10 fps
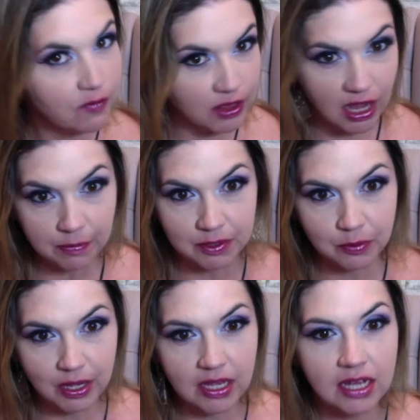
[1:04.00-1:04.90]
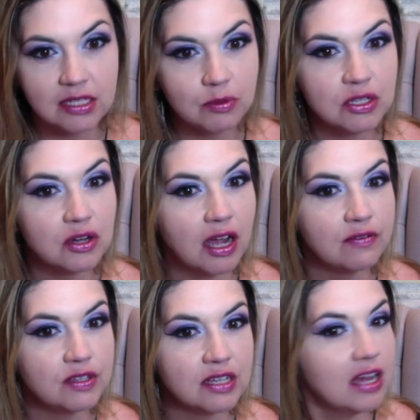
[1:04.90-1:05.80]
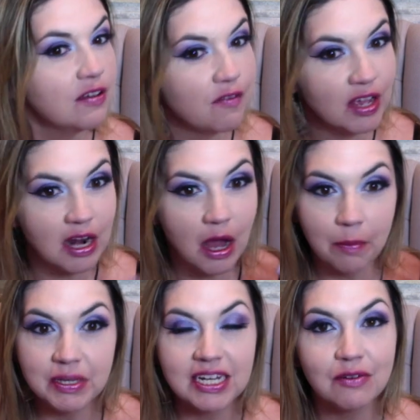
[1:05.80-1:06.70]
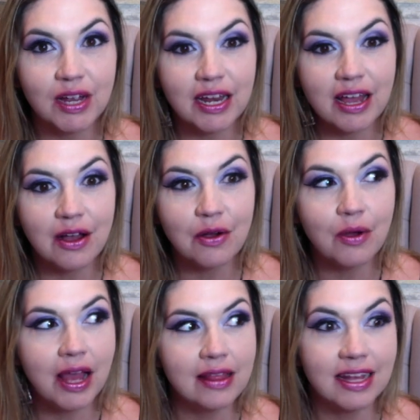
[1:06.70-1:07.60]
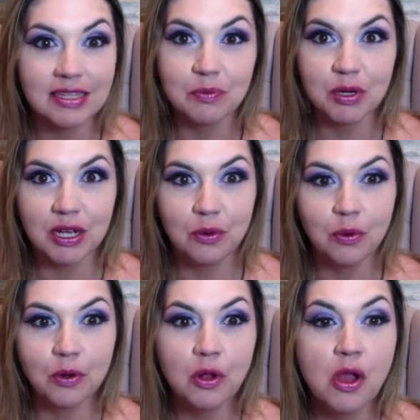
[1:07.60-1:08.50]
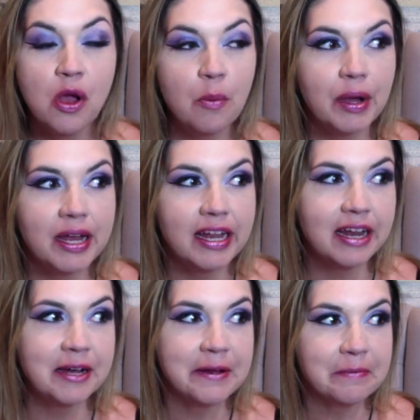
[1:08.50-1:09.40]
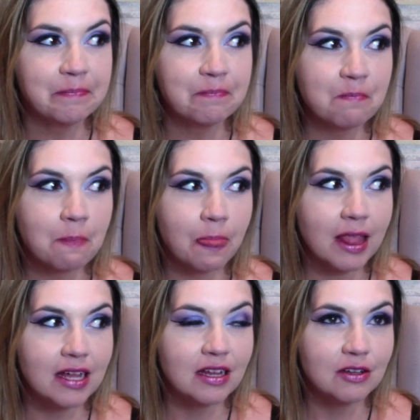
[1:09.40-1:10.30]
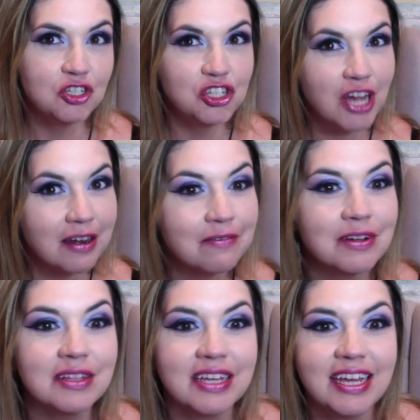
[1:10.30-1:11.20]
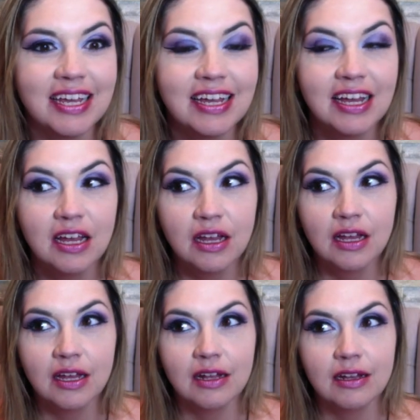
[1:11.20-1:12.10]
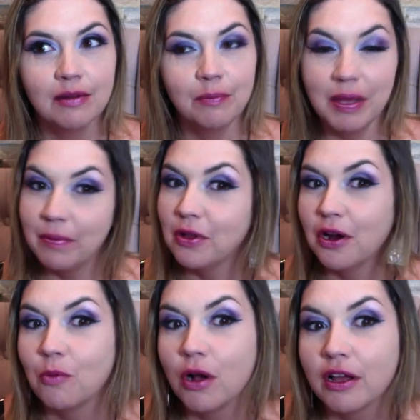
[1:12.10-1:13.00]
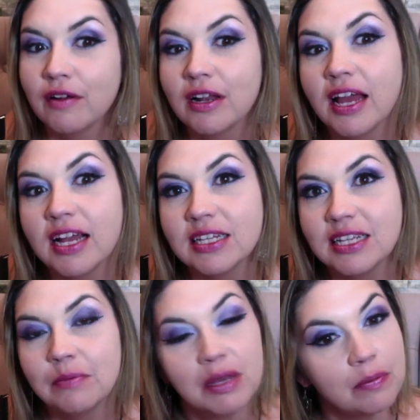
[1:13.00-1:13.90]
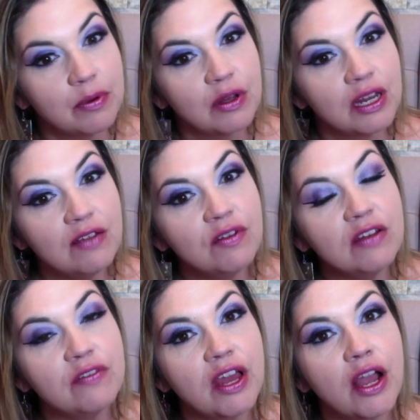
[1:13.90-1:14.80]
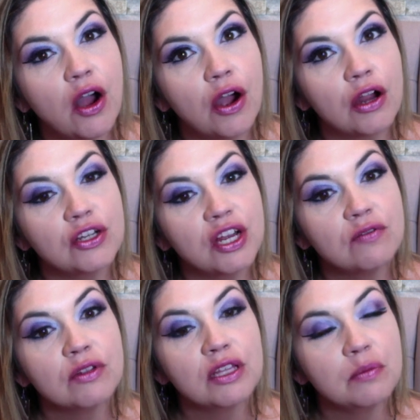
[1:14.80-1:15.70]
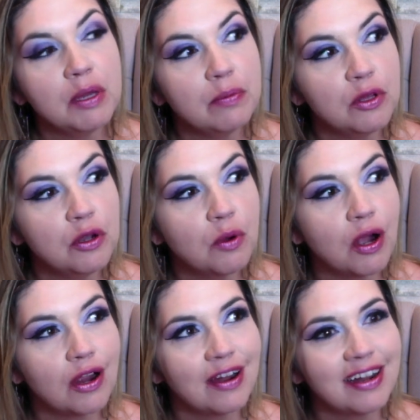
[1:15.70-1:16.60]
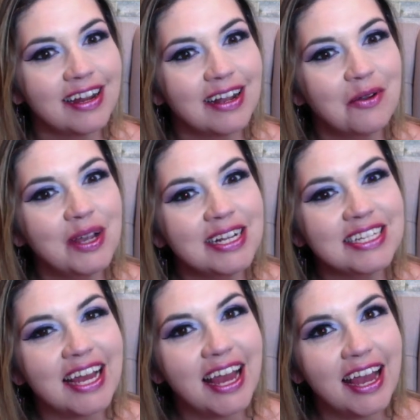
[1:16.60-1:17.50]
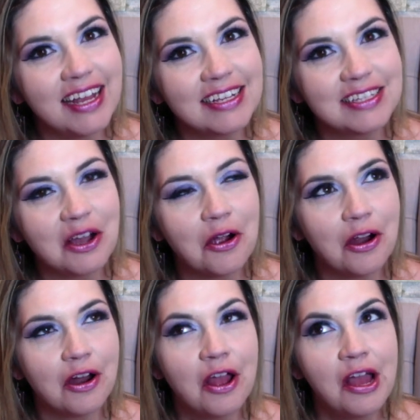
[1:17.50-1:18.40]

on the upswing. Yes, witchcraft is kind of having an uptick right now, and that's pretty cool. But generally, people aren't walking around hexing people, and even if they are, generally the people who are quick to hex are